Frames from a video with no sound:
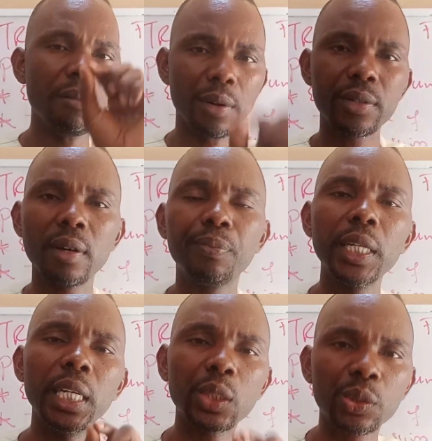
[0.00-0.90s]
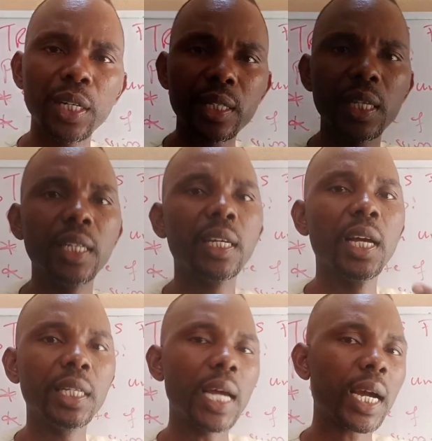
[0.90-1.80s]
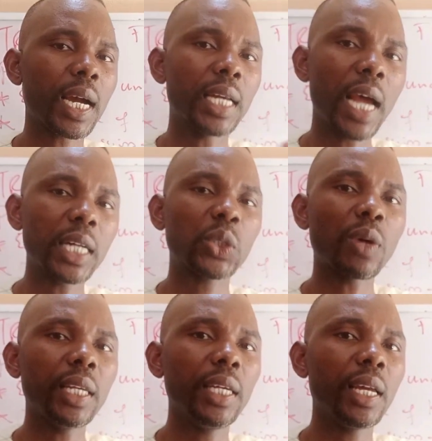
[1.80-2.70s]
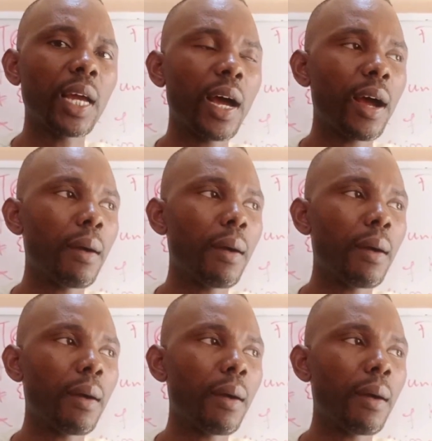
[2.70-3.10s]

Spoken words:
but something interesting that can actually